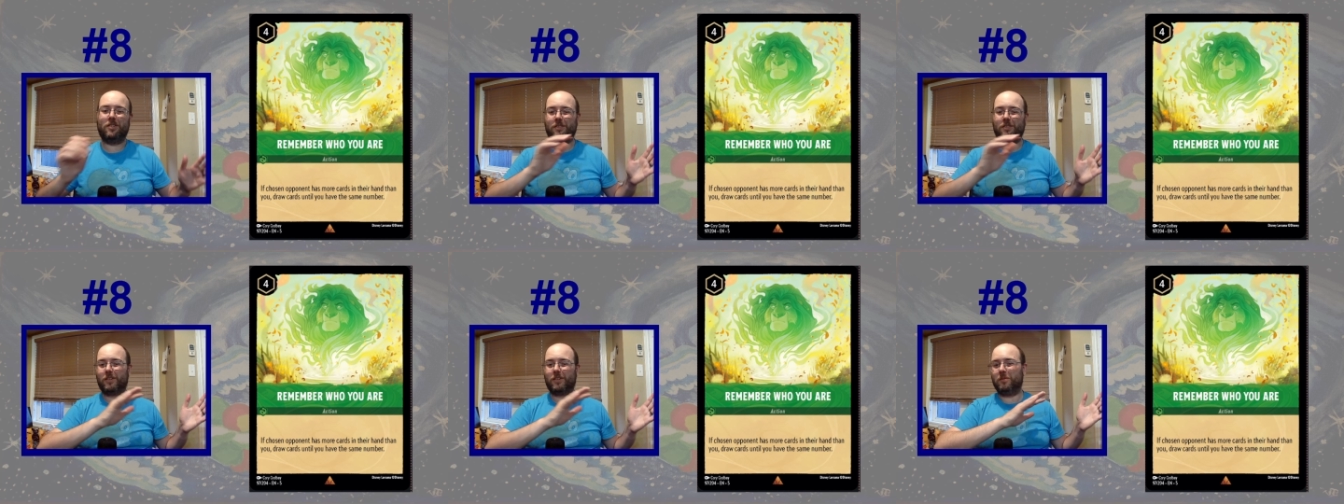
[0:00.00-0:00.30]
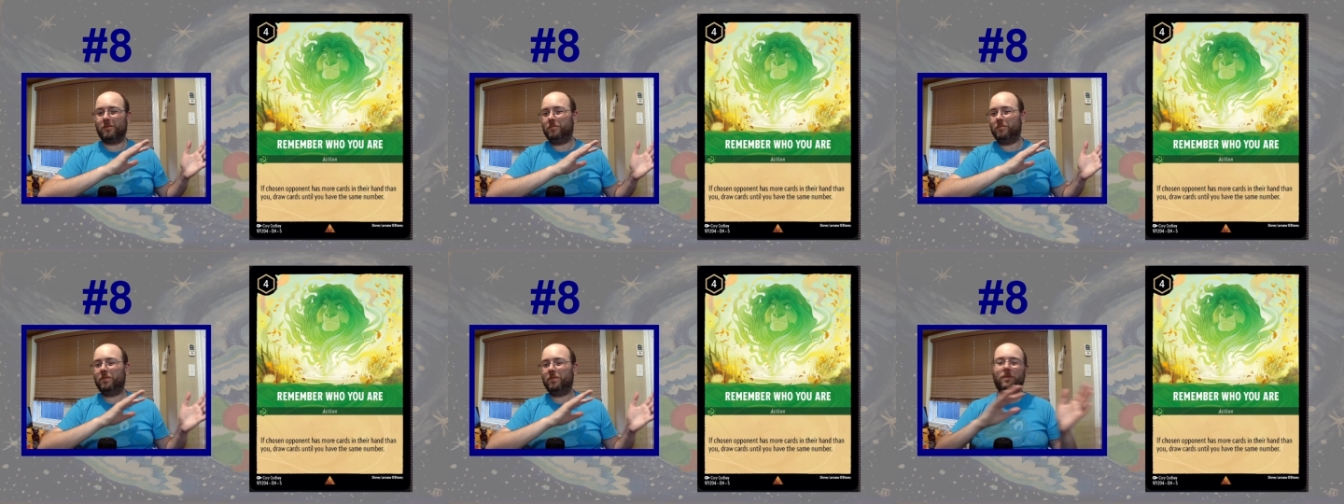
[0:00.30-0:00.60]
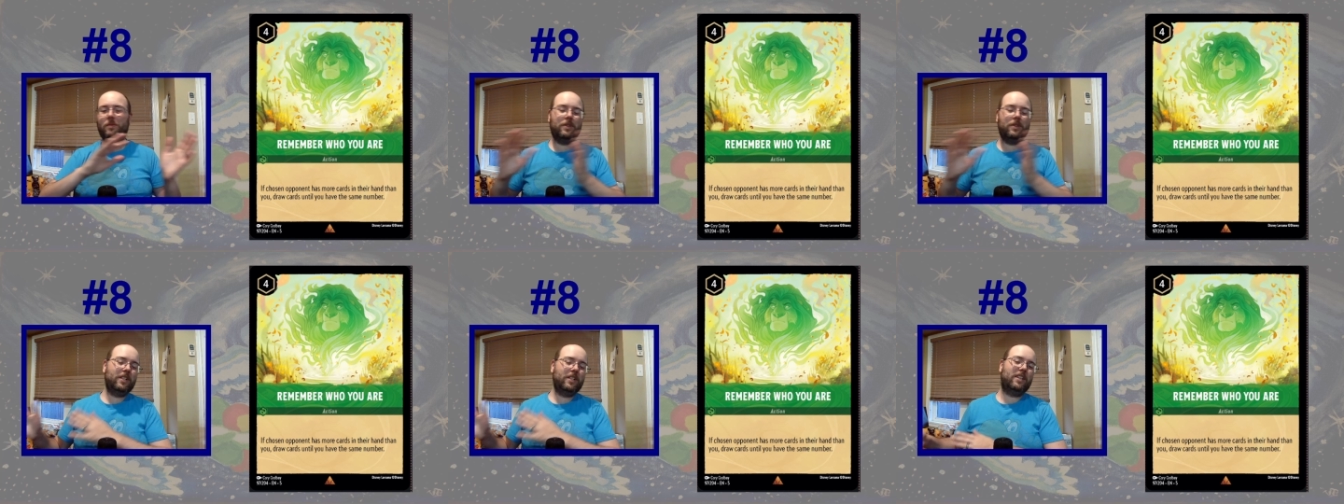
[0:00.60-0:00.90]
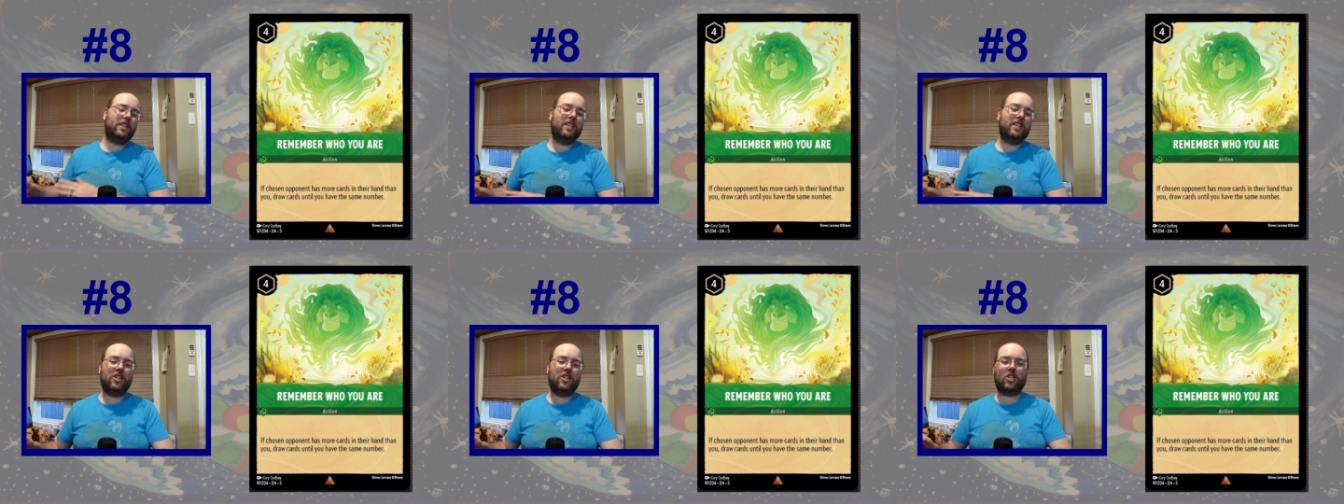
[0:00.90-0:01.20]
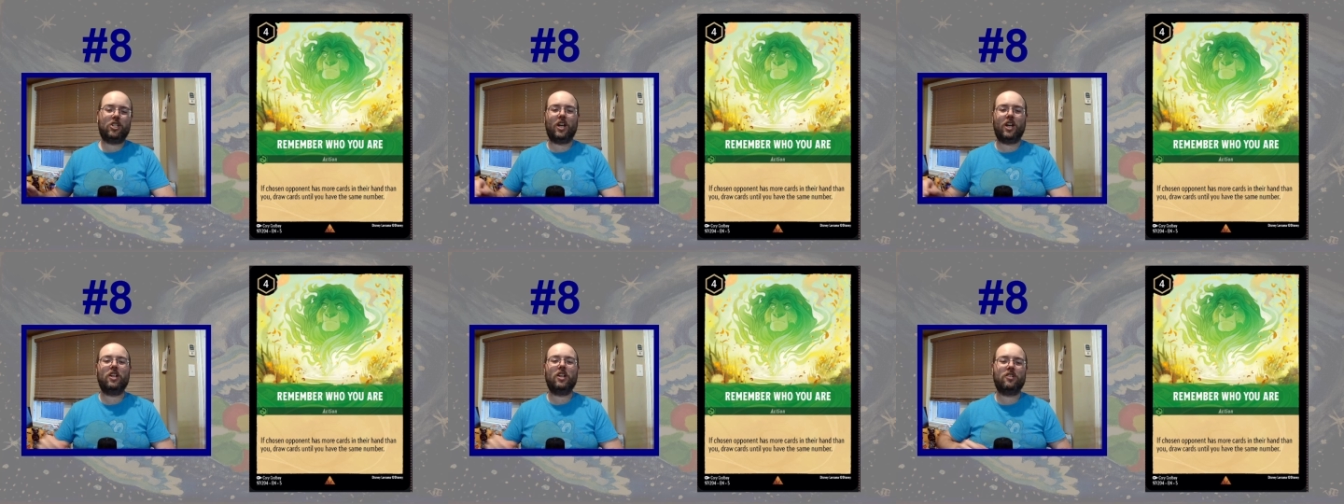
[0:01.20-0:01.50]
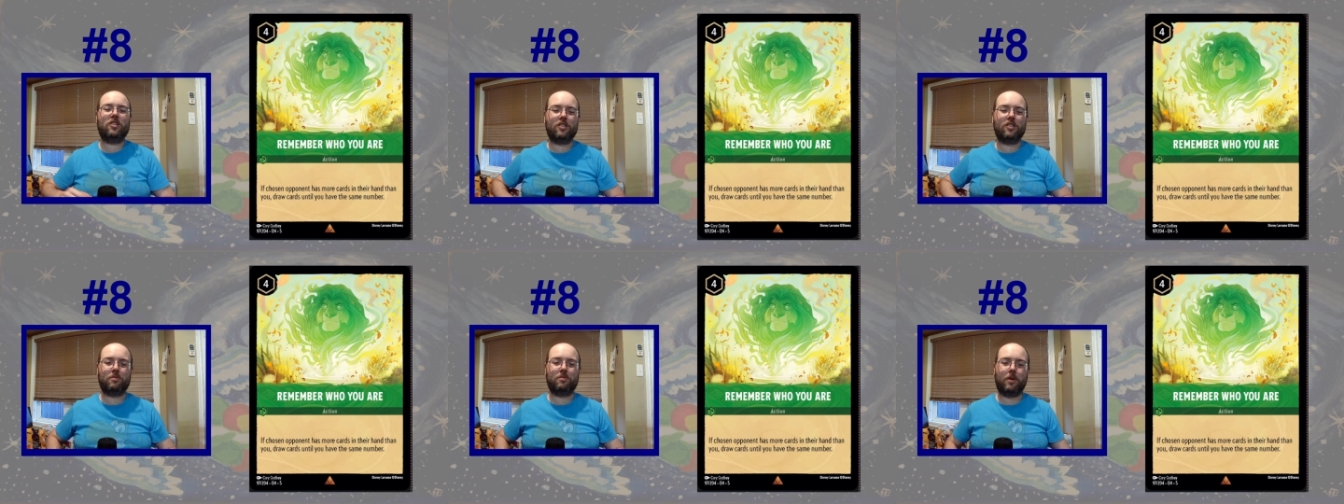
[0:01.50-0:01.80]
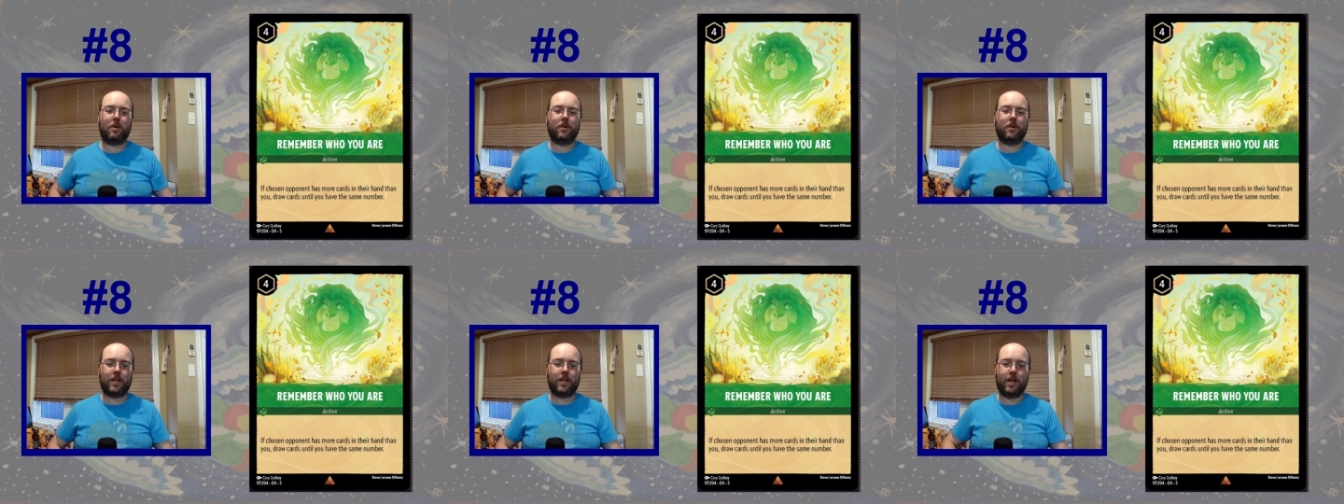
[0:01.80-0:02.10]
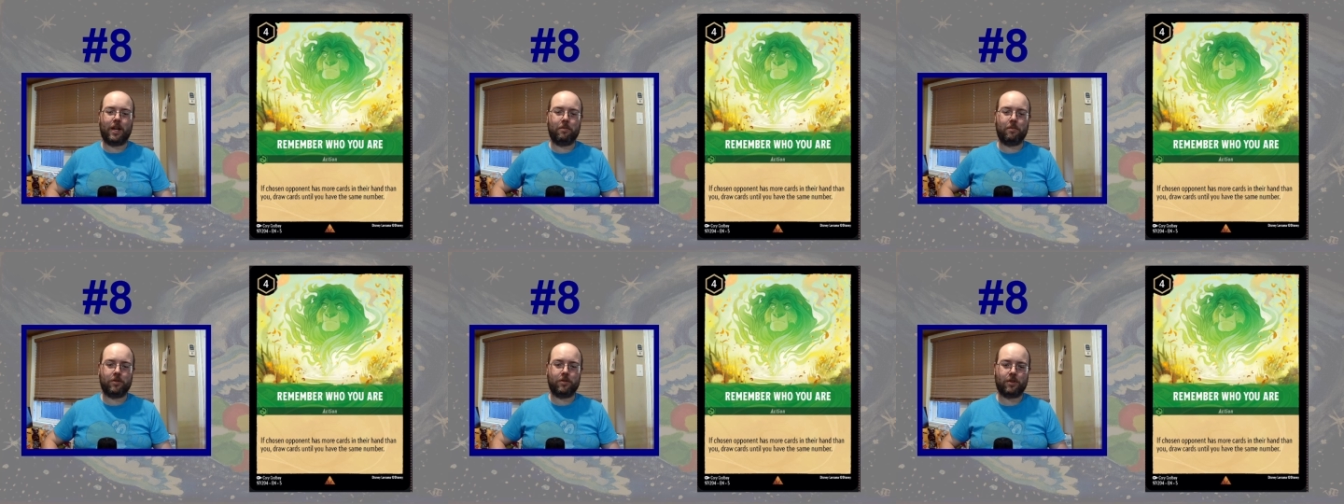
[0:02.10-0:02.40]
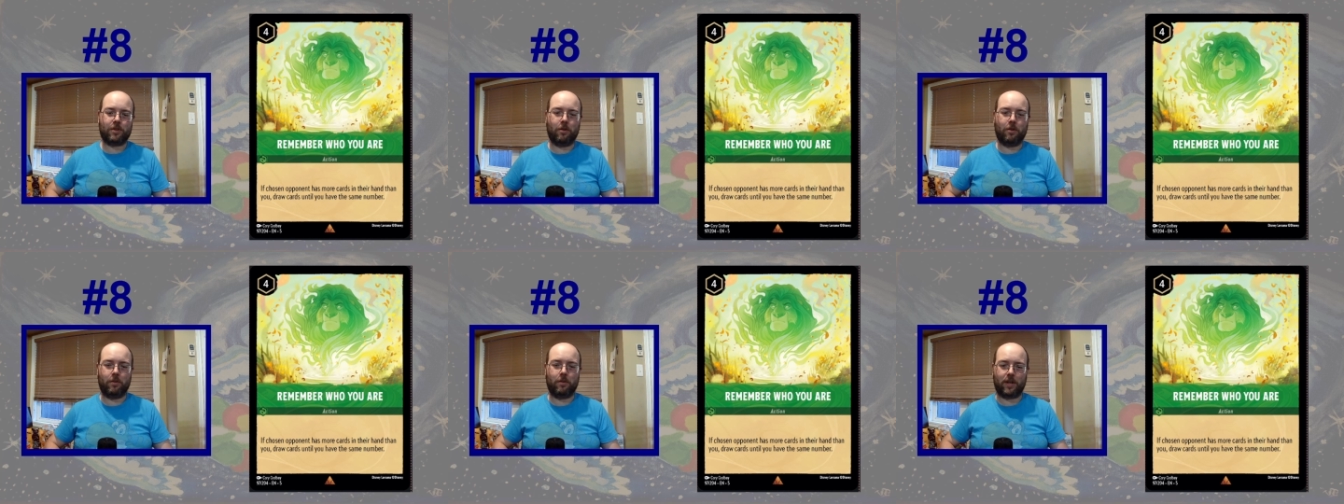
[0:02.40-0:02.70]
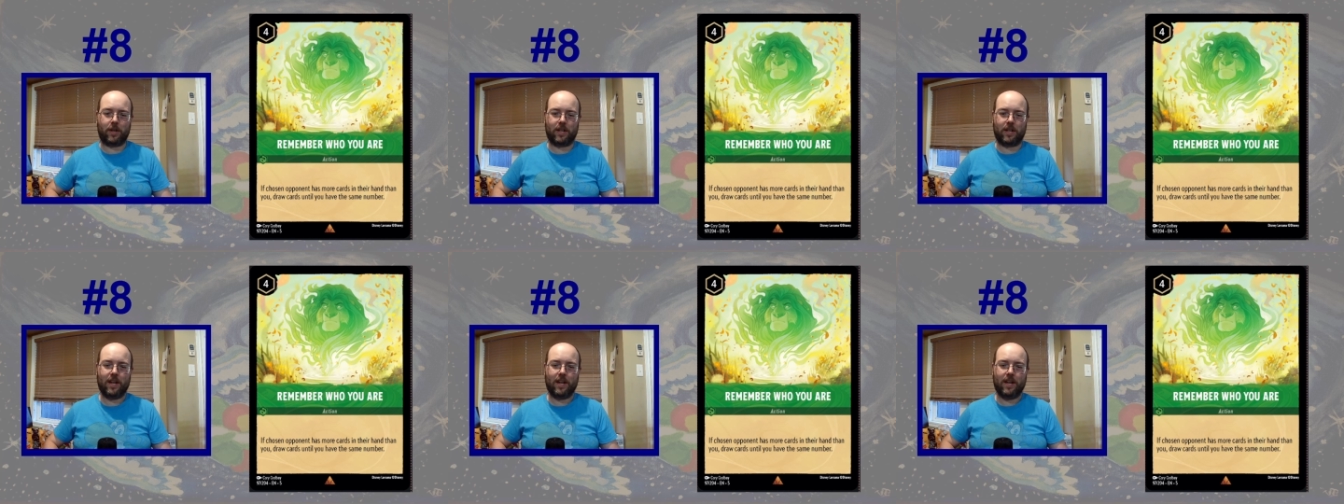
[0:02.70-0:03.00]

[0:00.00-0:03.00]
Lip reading: completely changes where the game was going,